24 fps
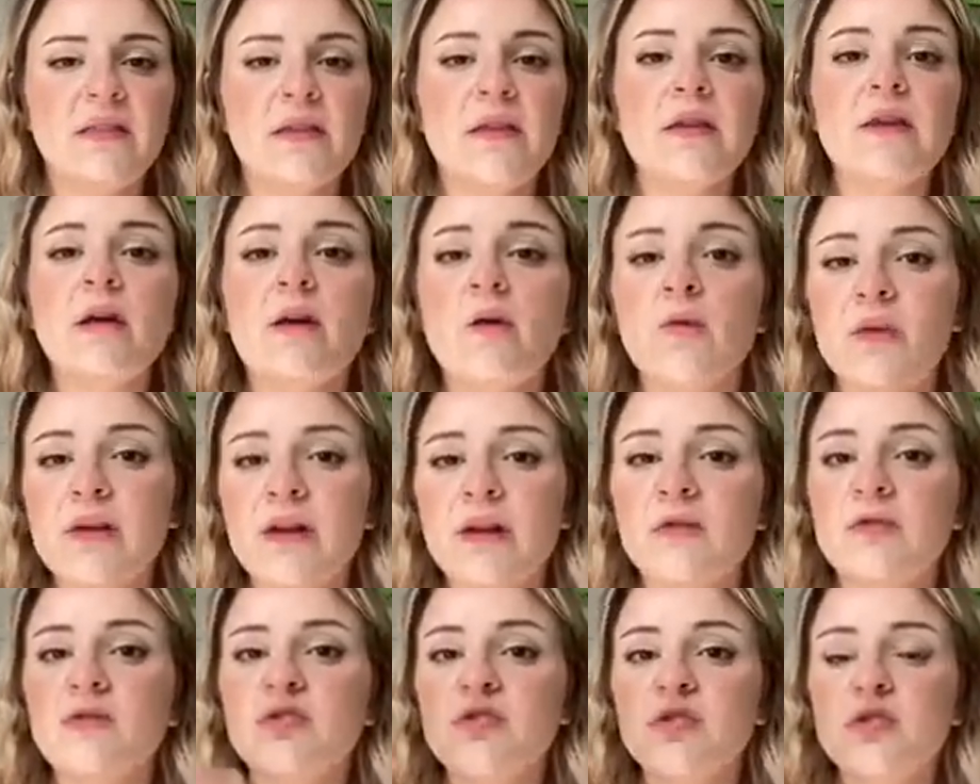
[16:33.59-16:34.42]
we
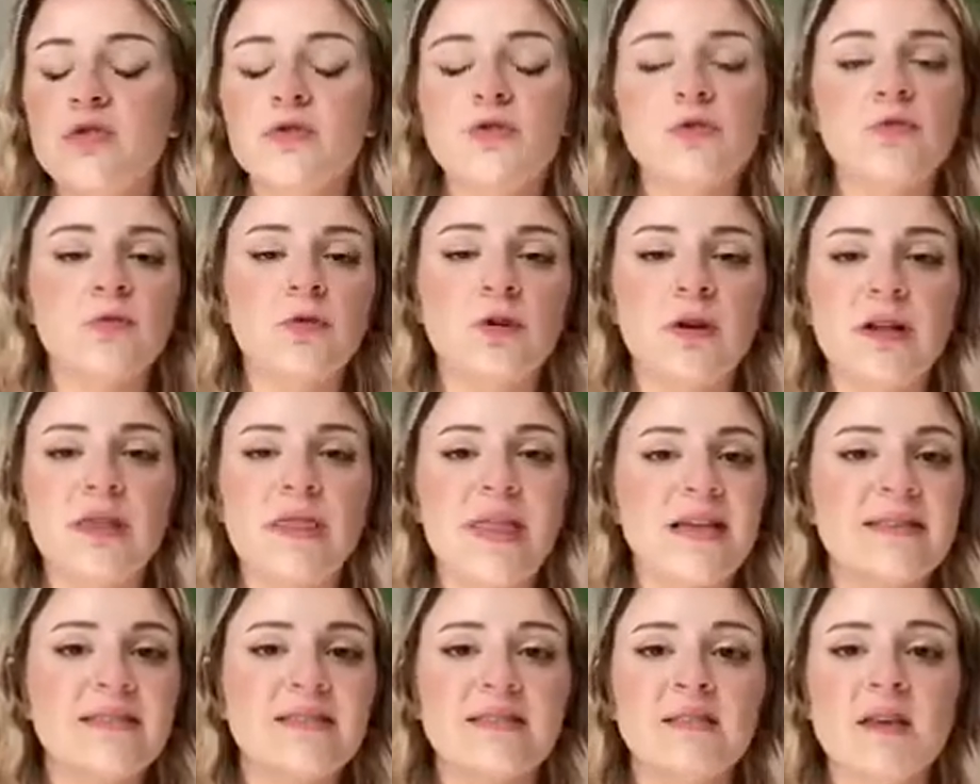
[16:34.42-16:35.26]
don't choose one
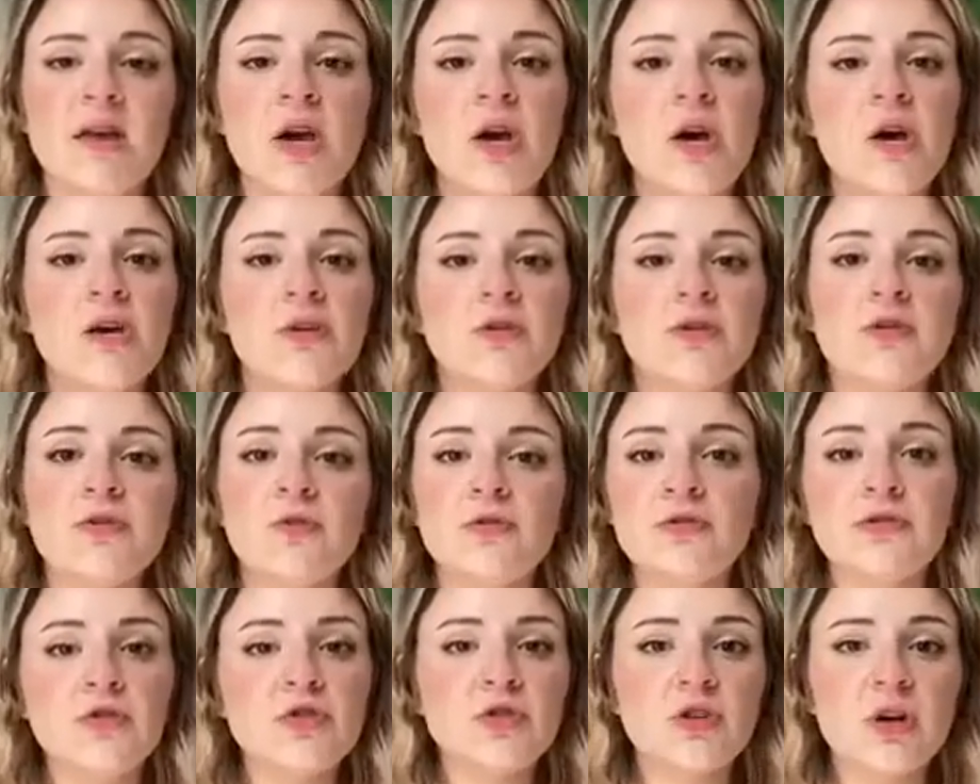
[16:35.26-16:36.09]
that's
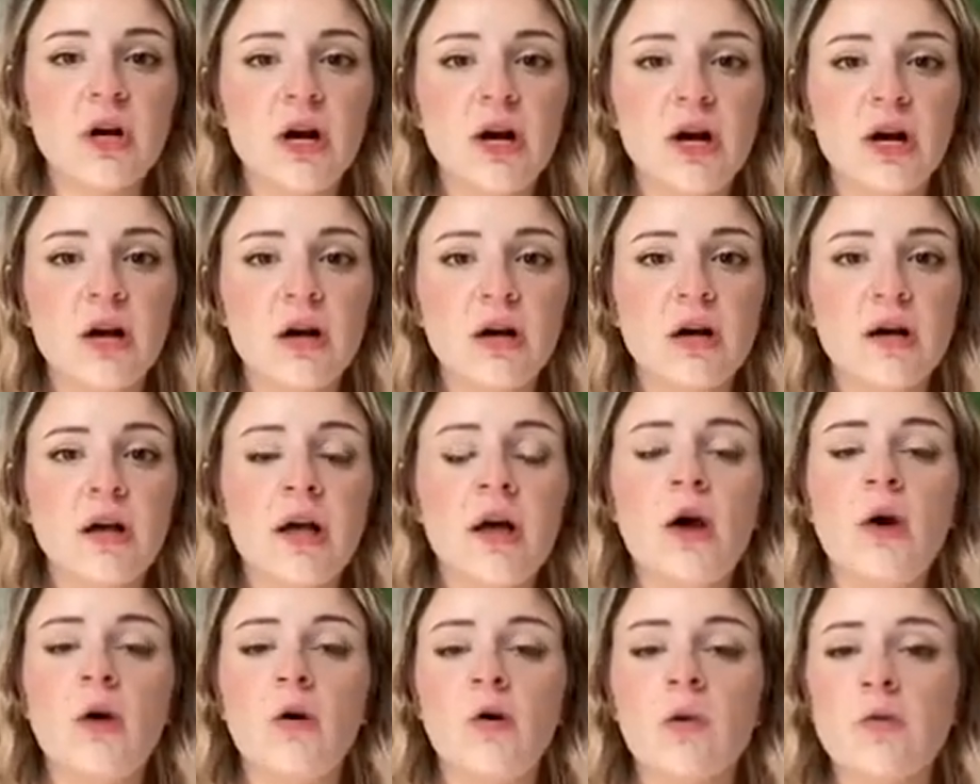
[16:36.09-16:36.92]
too strong
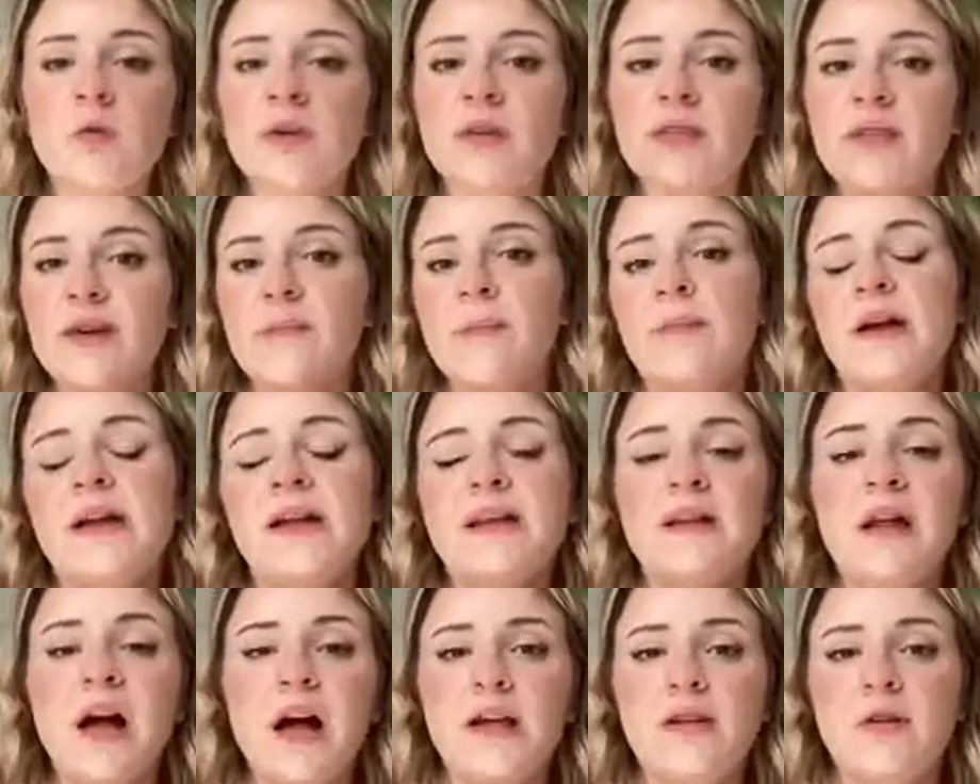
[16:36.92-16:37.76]
or one that
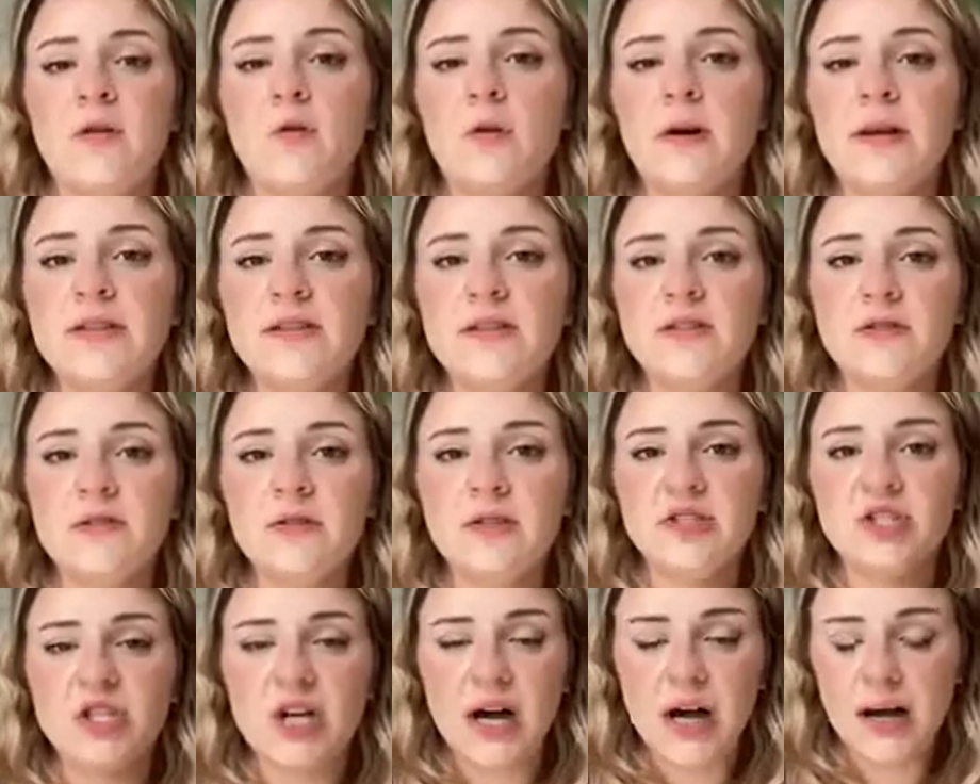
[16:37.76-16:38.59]
might not quite do
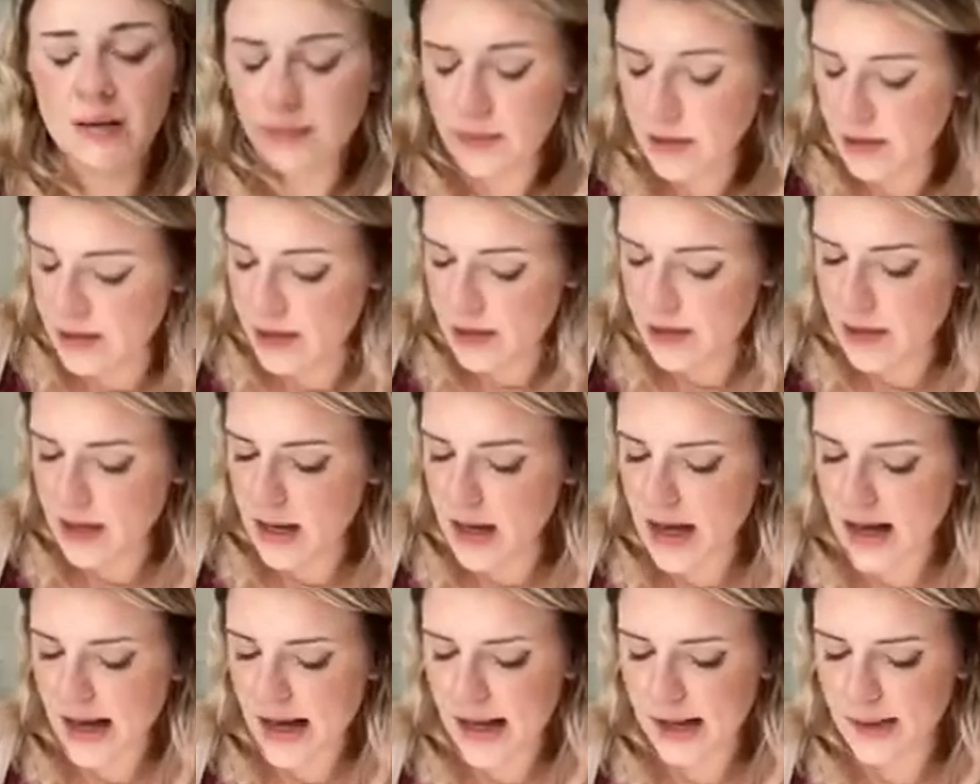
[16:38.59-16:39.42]
the job
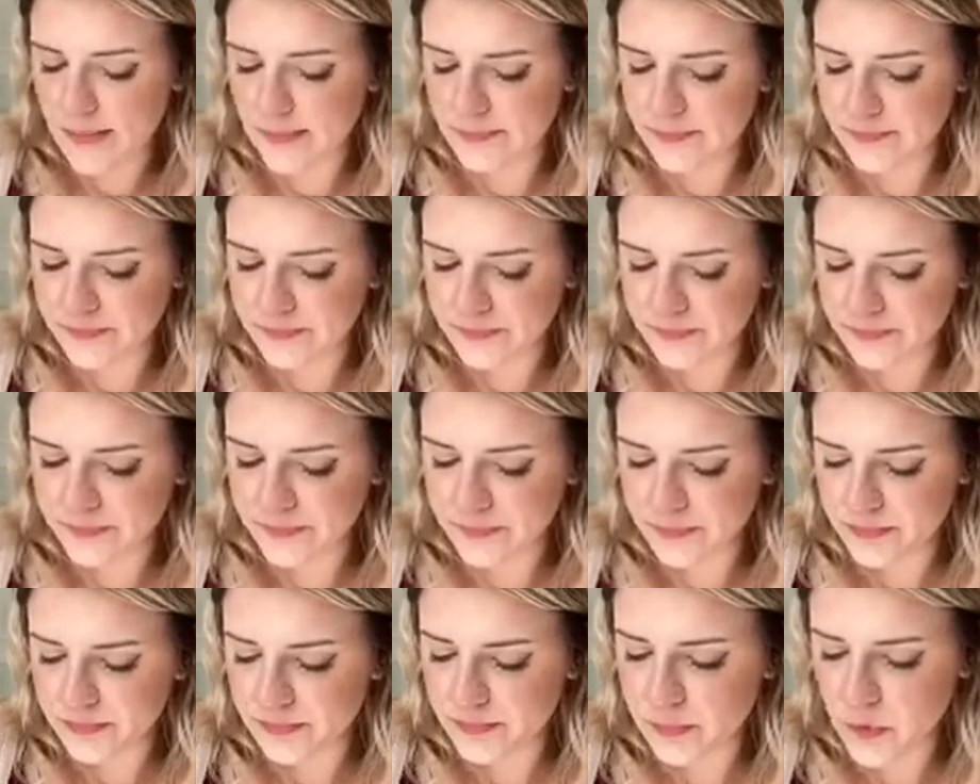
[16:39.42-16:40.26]

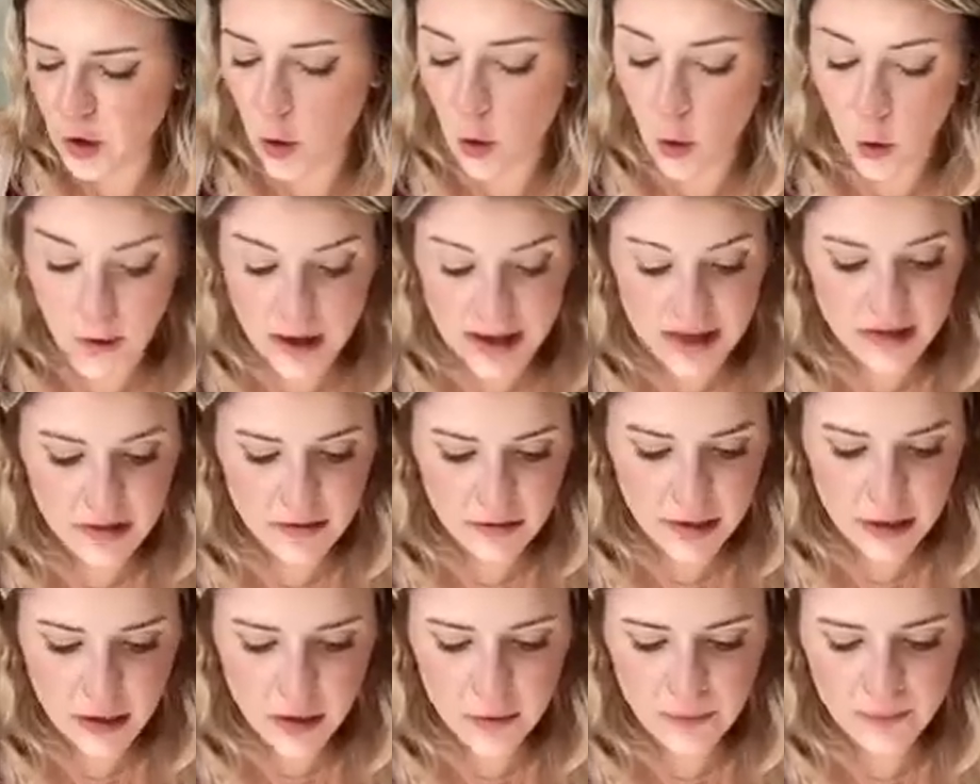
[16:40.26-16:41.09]
the whole way
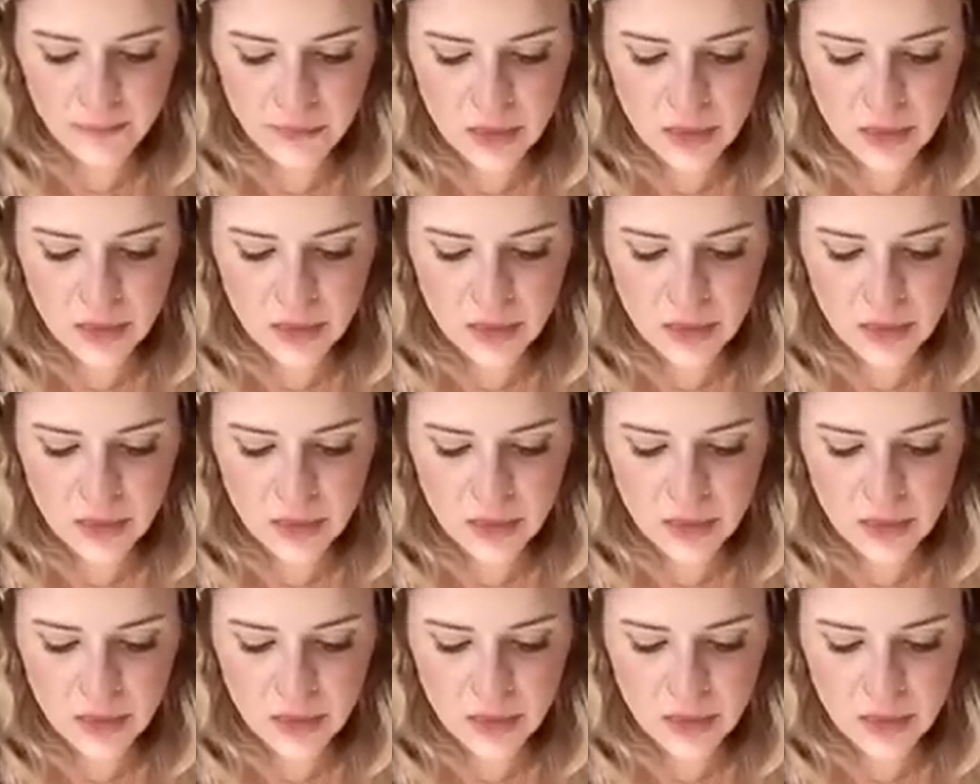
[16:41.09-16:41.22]
through.